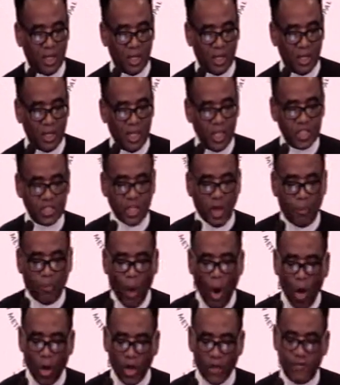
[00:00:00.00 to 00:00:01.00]
It is a
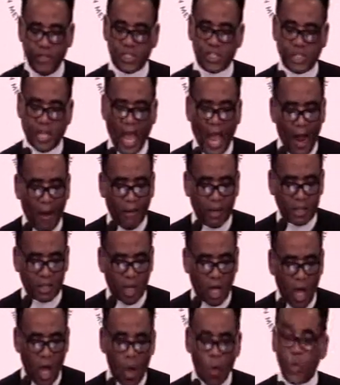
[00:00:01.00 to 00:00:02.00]
part of his
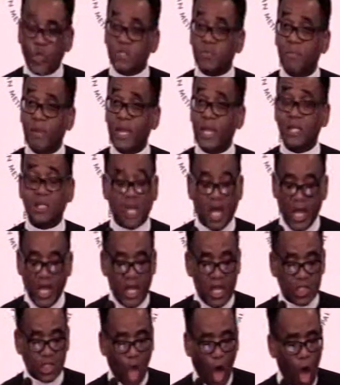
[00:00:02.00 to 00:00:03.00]
character, which means
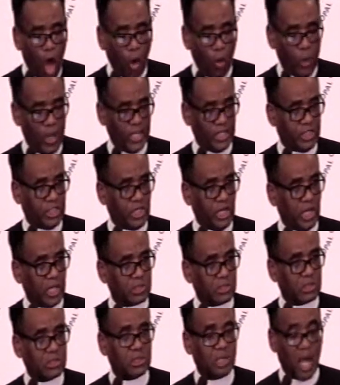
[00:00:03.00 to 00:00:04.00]
he is always
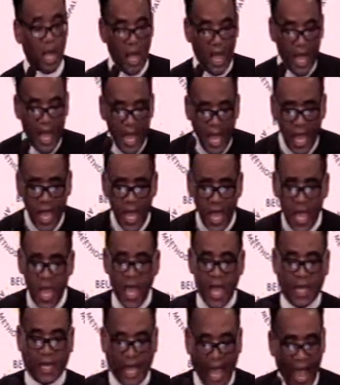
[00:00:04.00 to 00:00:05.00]
just. He
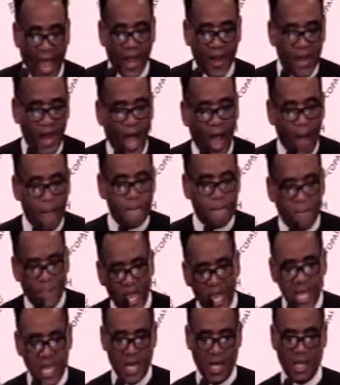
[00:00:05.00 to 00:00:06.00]
cannot
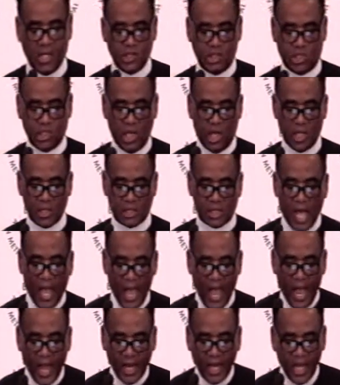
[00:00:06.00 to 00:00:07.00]
be unjust,
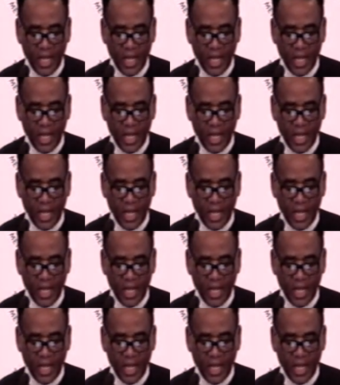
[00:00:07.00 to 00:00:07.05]
and he